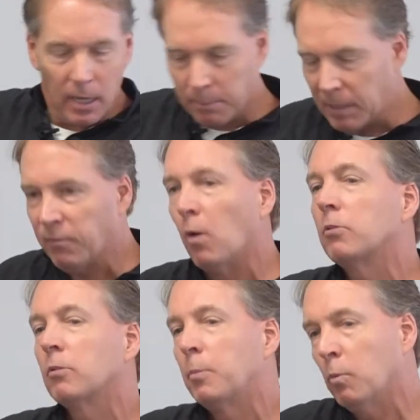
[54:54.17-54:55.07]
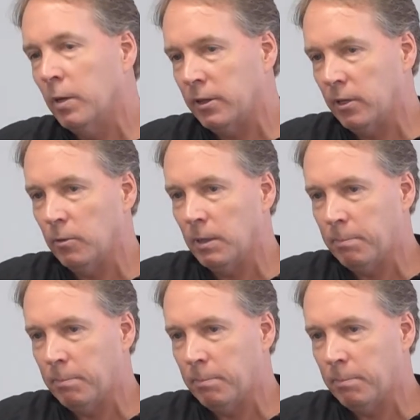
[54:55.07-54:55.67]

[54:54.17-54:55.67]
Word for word: and be vulnerable with you in